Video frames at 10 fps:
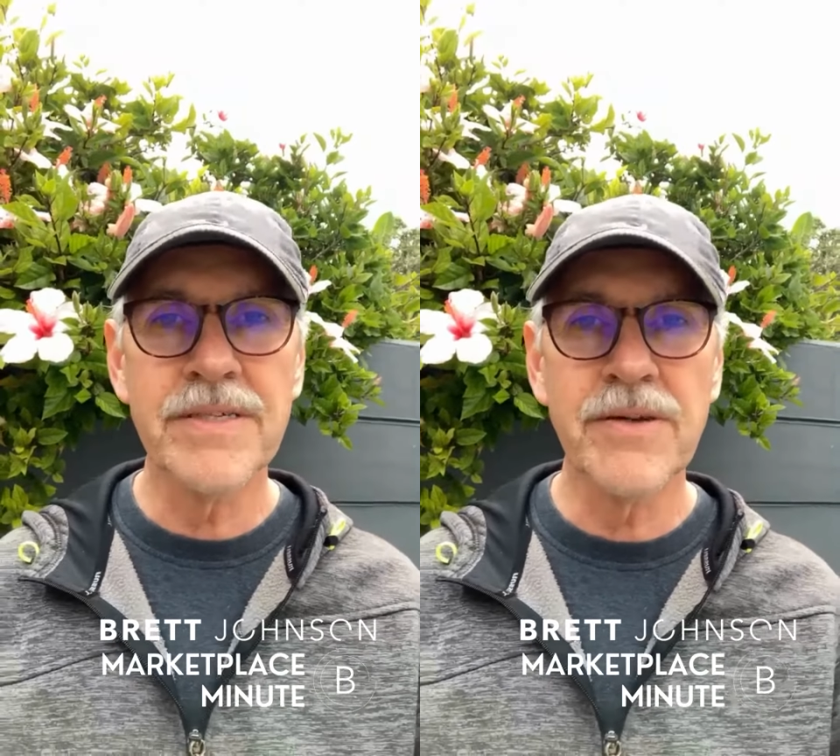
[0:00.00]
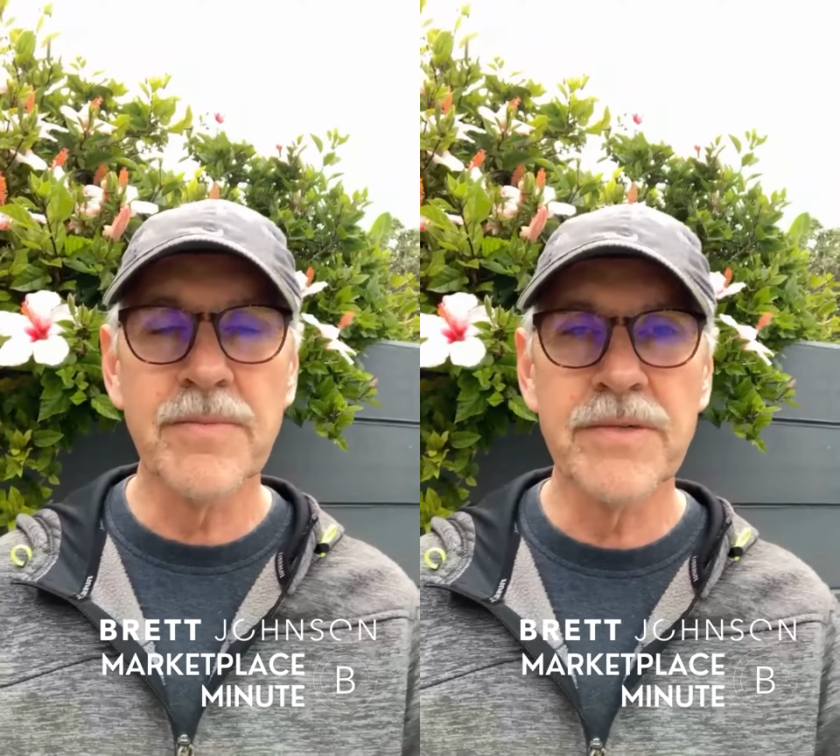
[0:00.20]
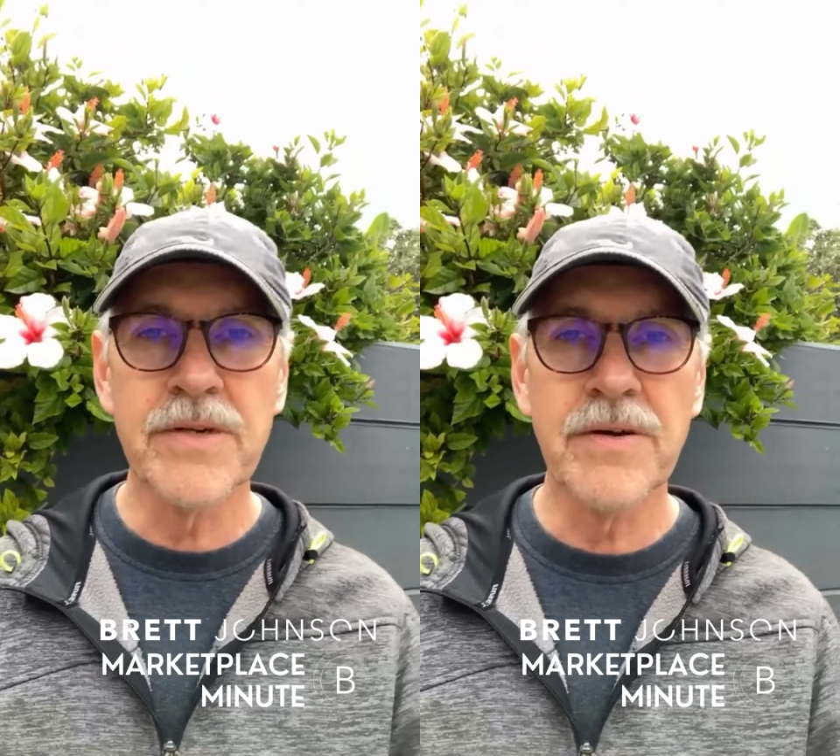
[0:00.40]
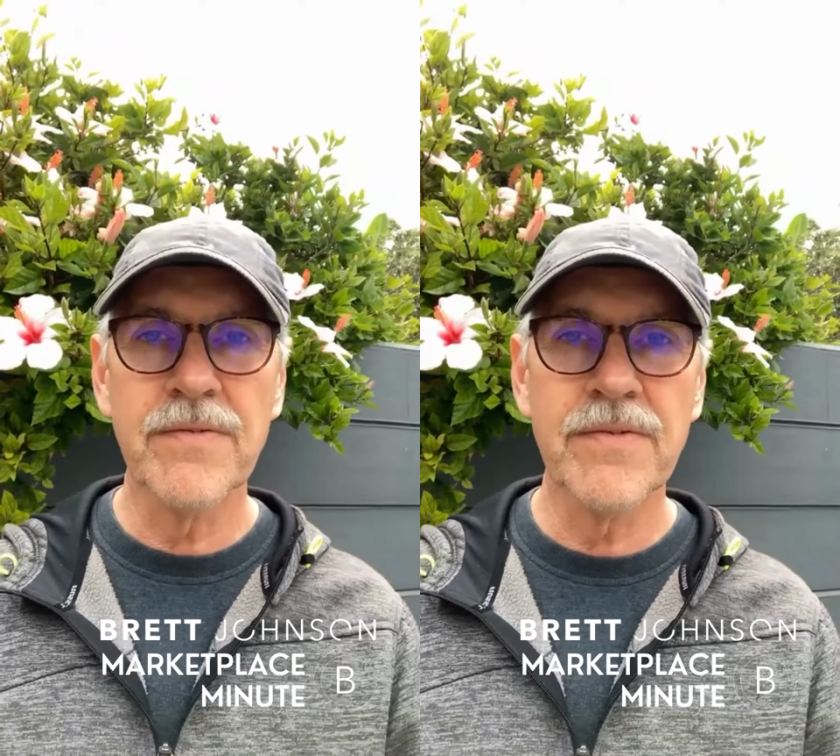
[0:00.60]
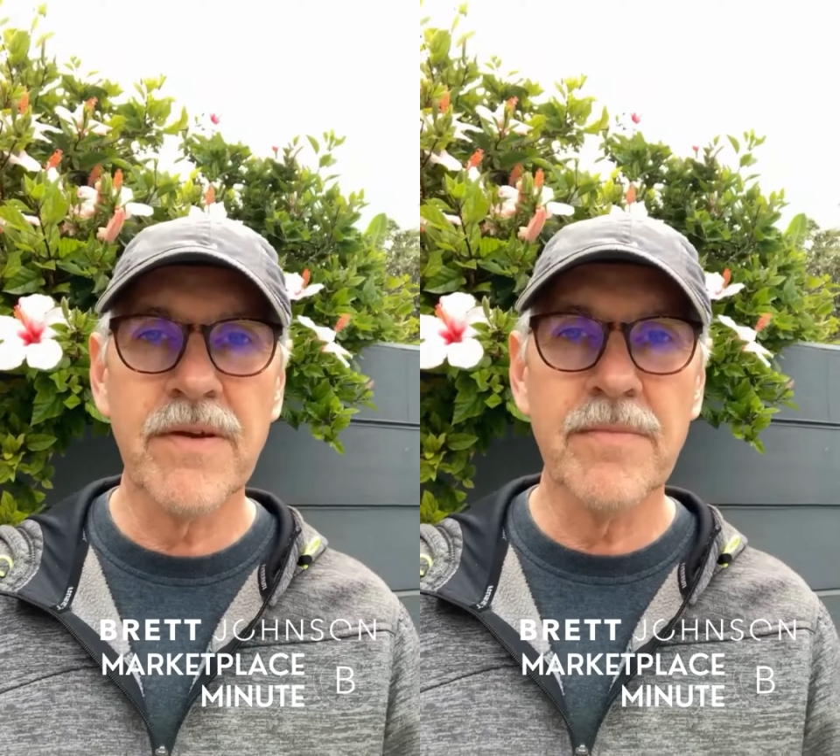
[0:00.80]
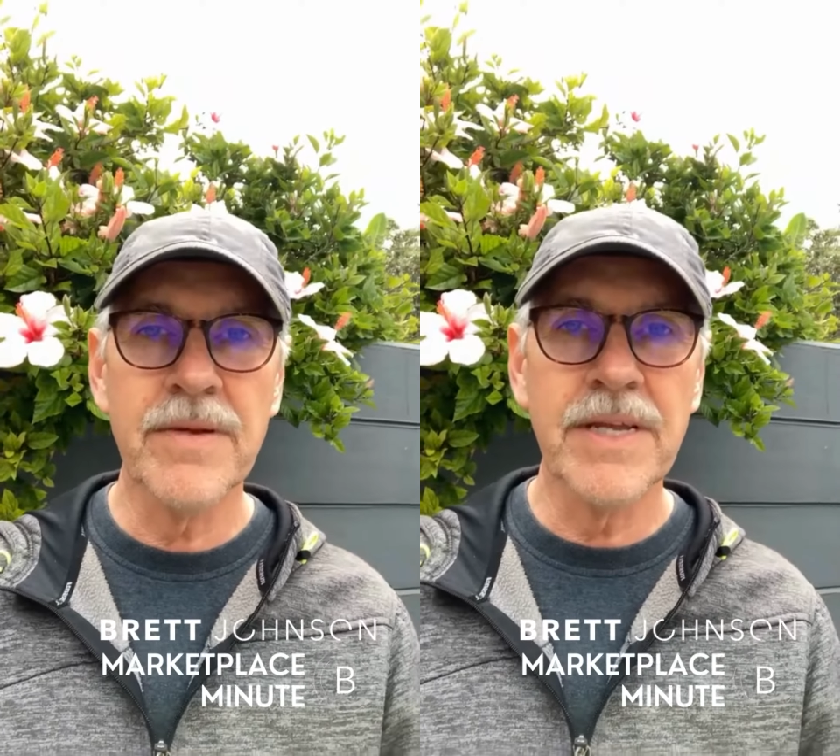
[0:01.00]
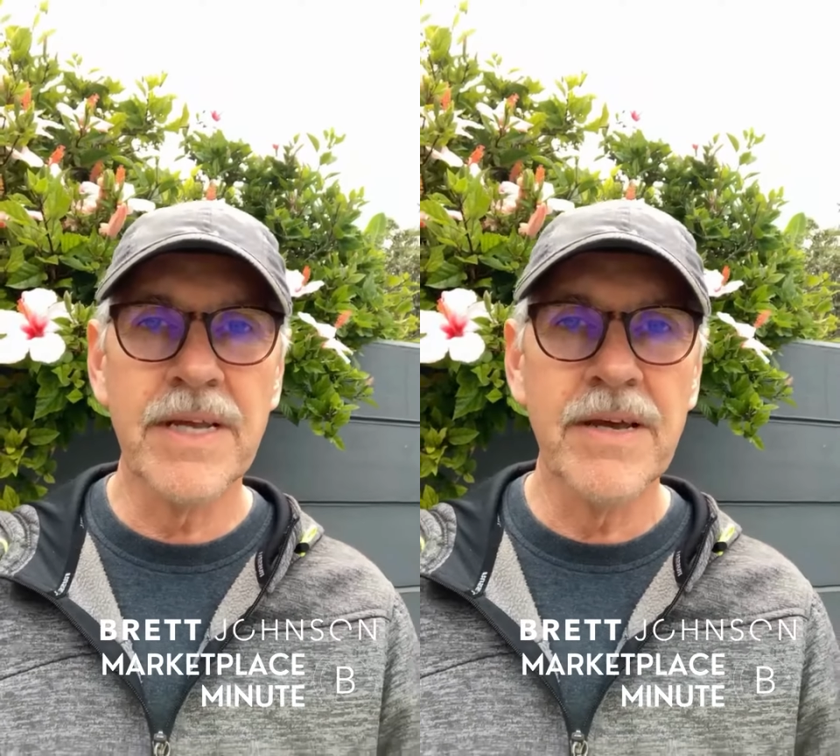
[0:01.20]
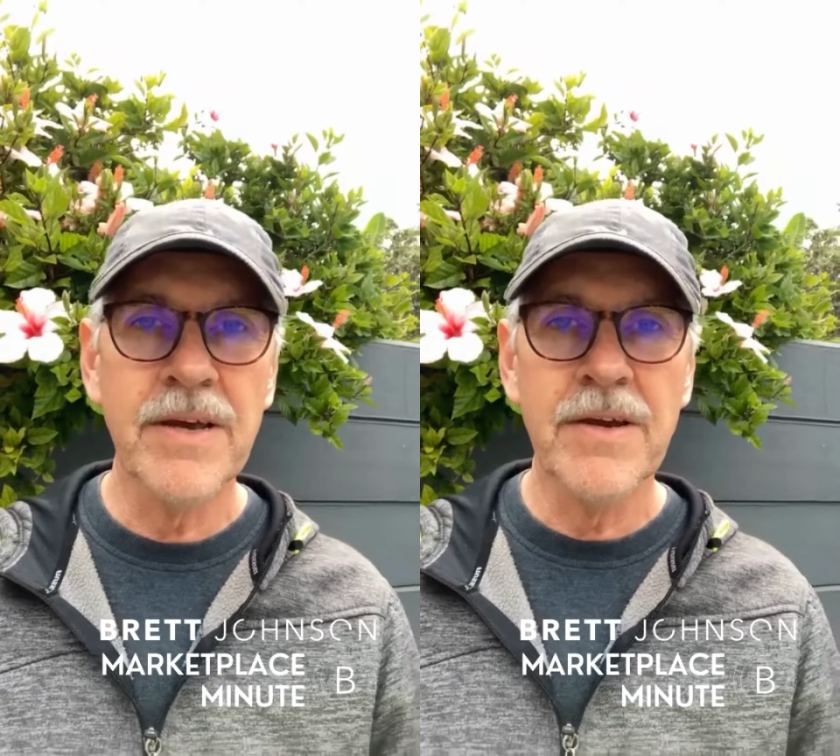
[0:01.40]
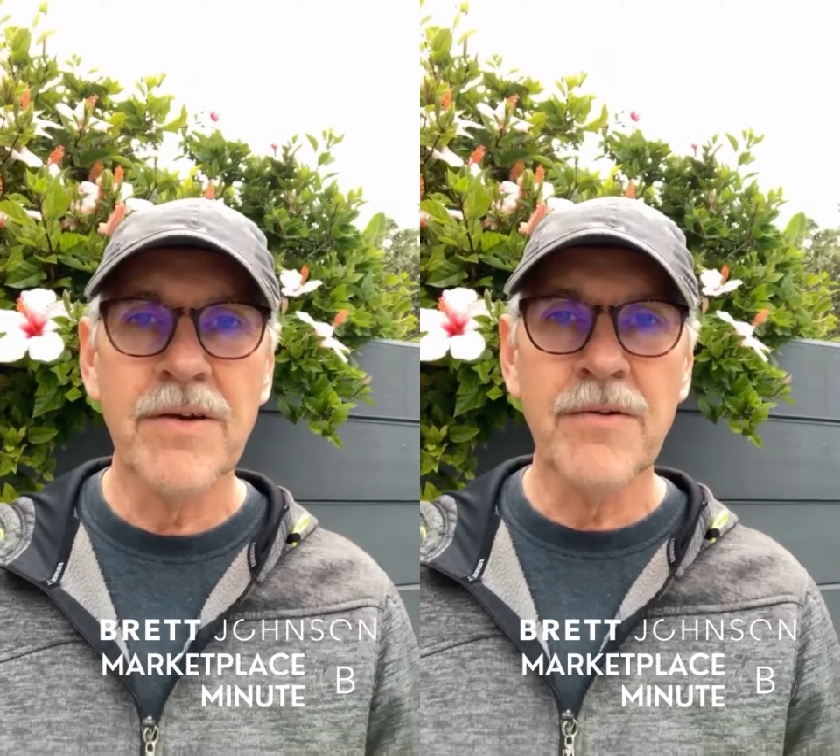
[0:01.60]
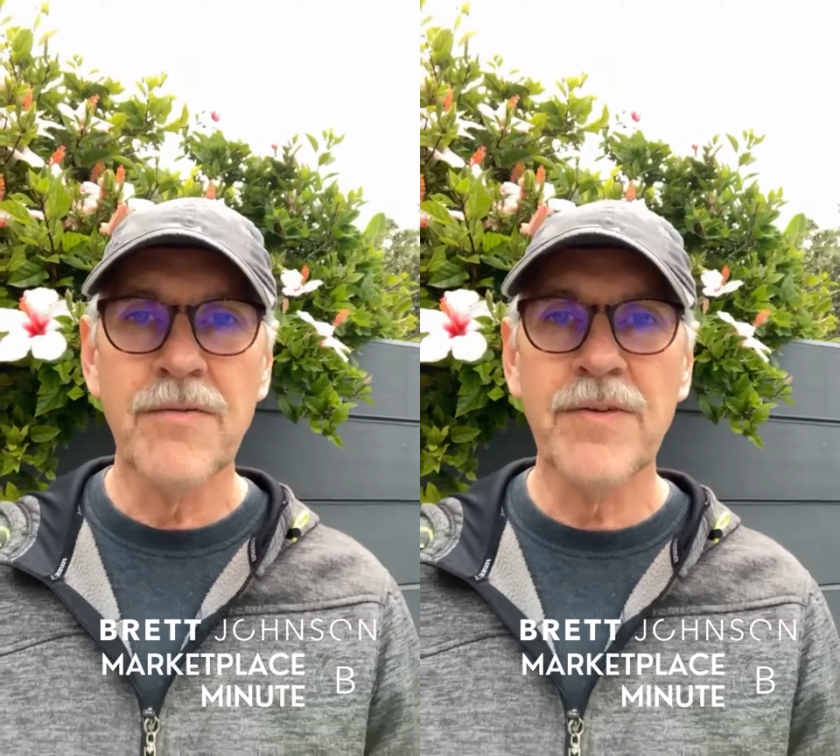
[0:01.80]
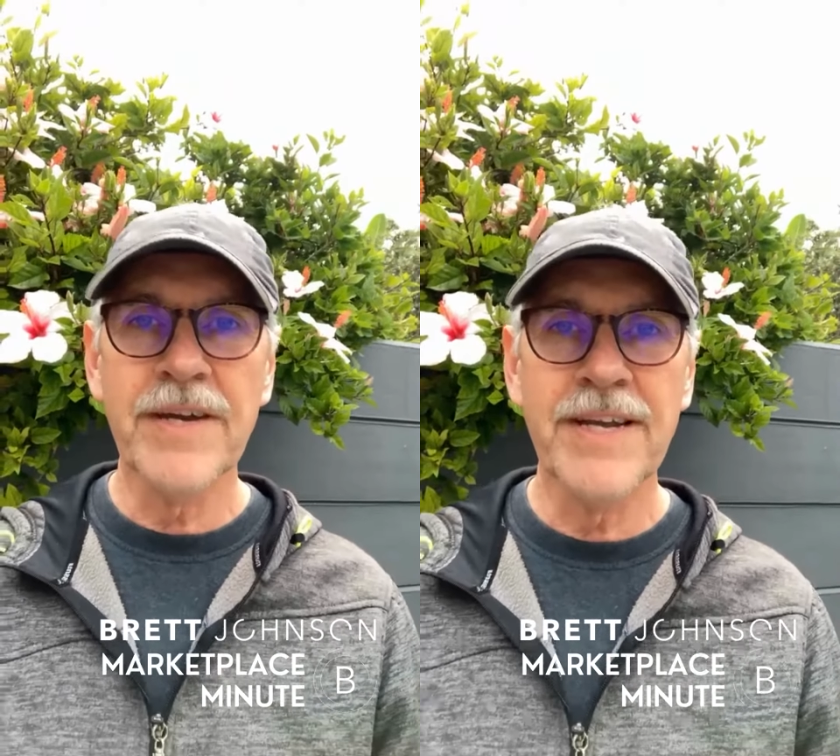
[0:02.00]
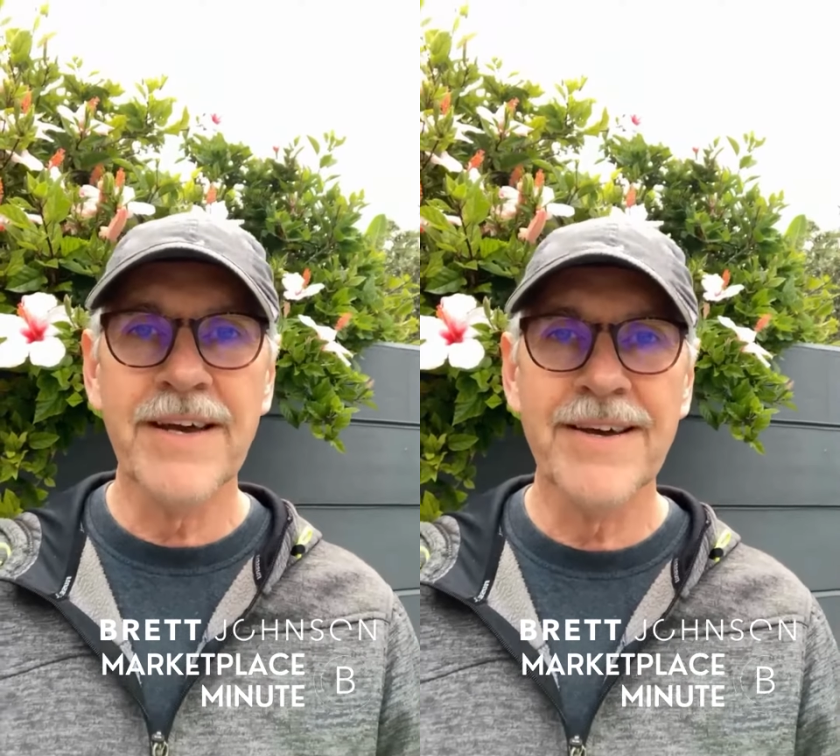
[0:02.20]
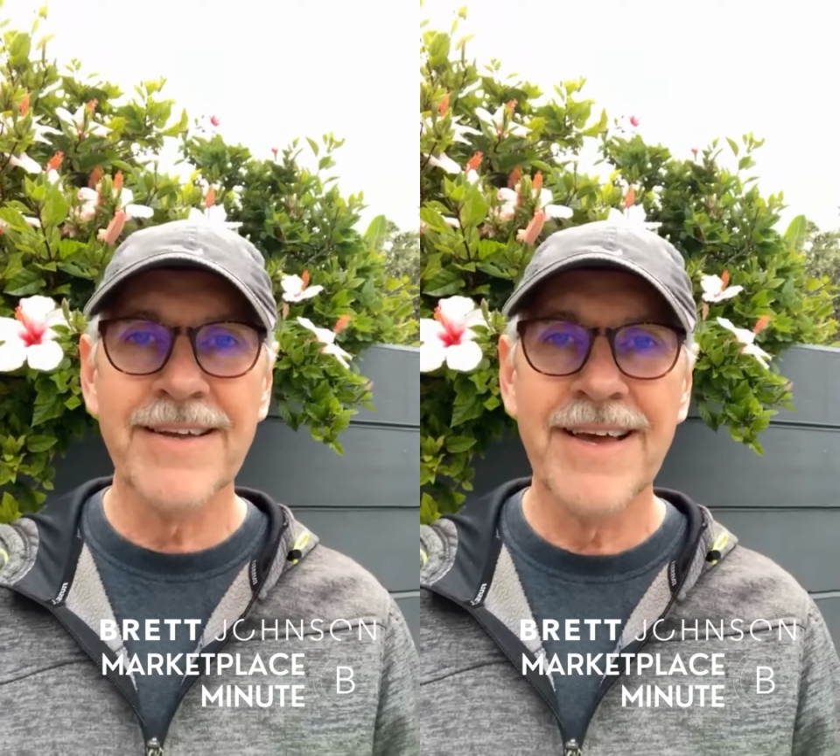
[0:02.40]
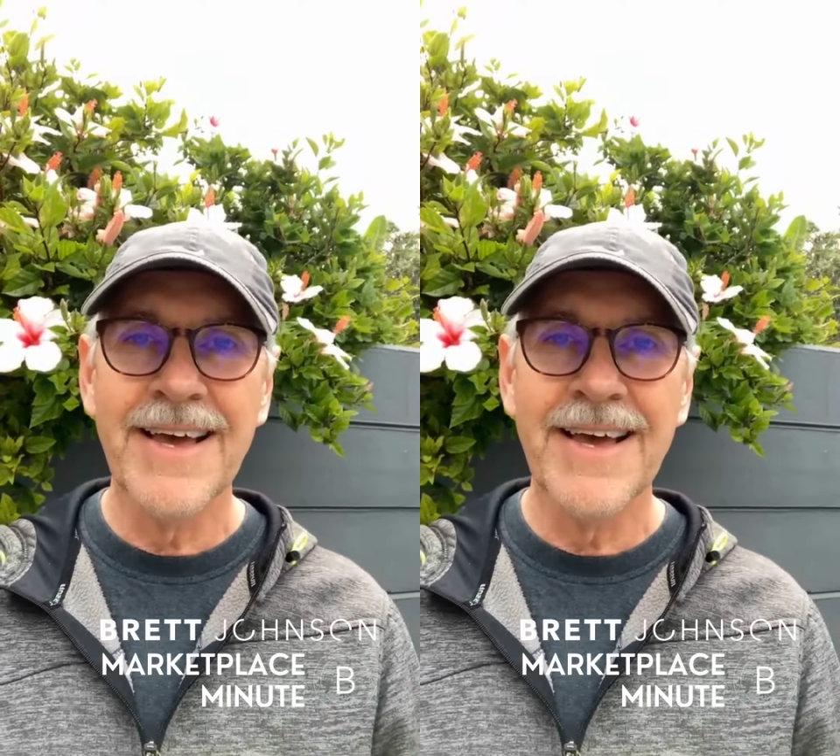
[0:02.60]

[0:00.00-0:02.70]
scripture of somebody who figured out